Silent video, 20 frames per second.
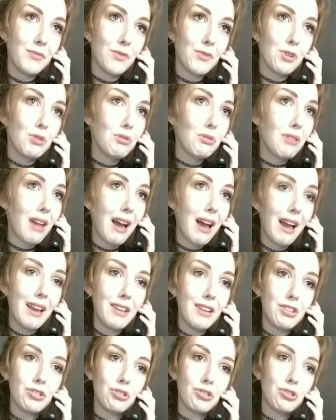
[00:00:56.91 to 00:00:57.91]
You
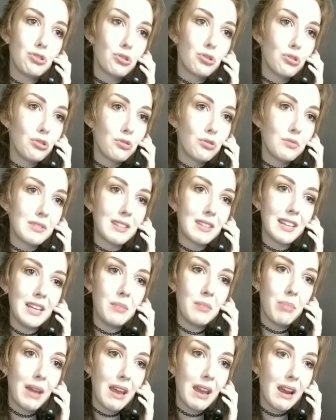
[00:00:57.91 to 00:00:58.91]
lied till the truth was
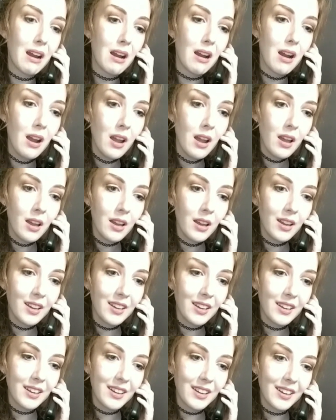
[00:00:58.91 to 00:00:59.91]
laid bare,
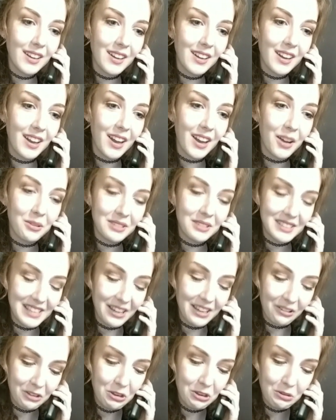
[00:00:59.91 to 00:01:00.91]
I would
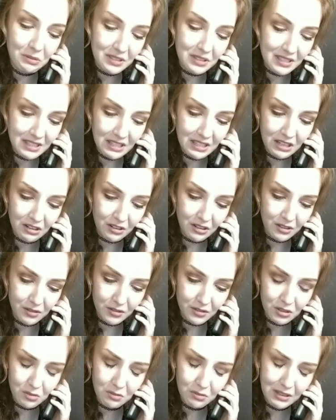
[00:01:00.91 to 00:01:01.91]
tell you a secret,
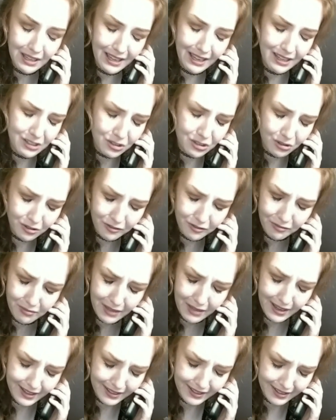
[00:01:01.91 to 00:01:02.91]
sweet angel of
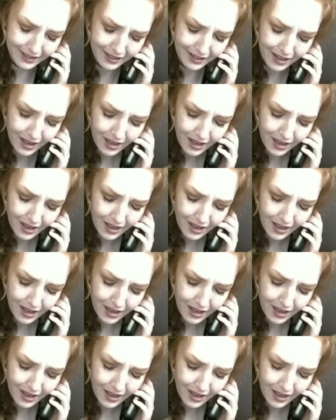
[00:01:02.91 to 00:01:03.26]
mine.